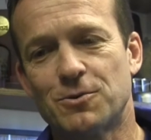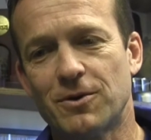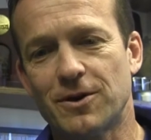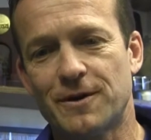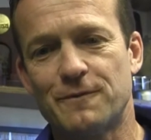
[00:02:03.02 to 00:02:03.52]
And so
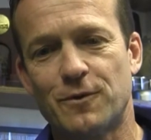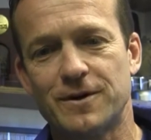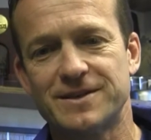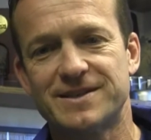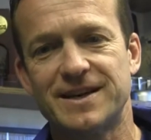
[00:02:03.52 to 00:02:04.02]
we're looking
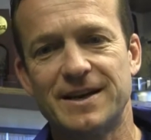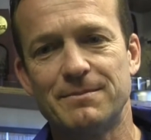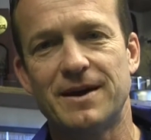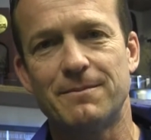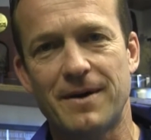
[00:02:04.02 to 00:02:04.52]
forward to seeing
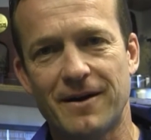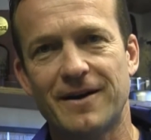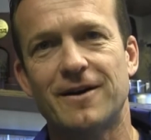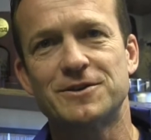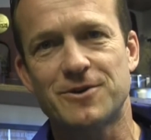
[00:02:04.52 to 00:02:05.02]
him get
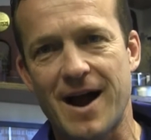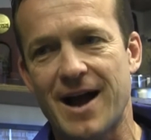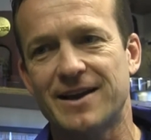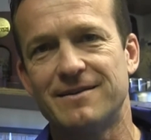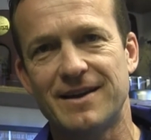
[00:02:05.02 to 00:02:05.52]
get on
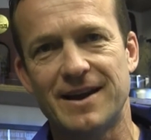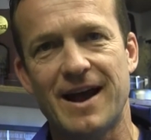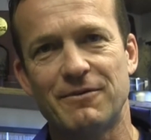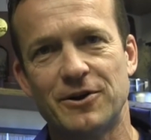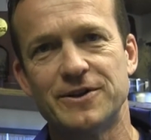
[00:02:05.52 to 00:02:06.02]
track and, and
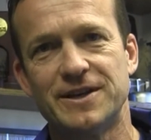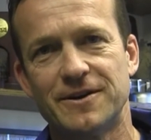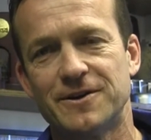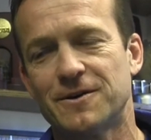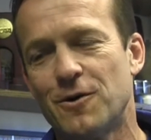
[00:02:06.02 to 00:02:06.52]
have a good
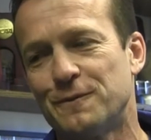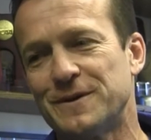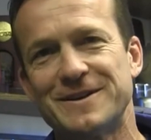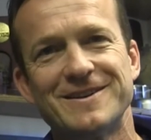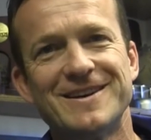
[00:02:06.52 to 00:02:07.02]
year.
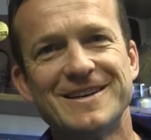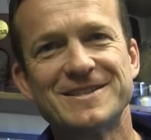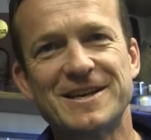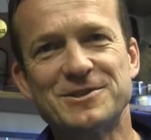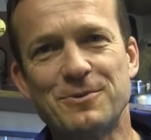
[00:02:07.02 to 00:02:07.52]
Hopefully,
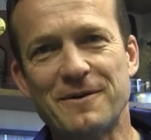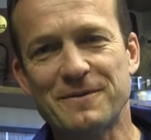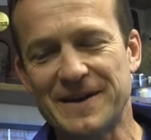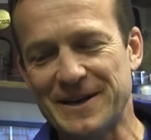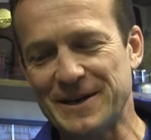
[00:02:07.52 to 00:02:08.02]
stays away
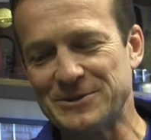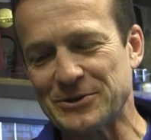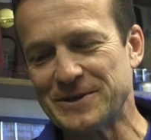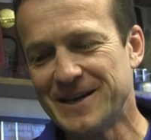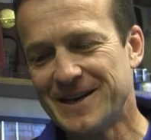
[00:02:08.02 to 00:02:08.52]
from getting
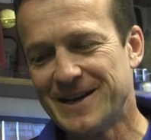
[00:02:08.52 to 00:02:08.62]
injured.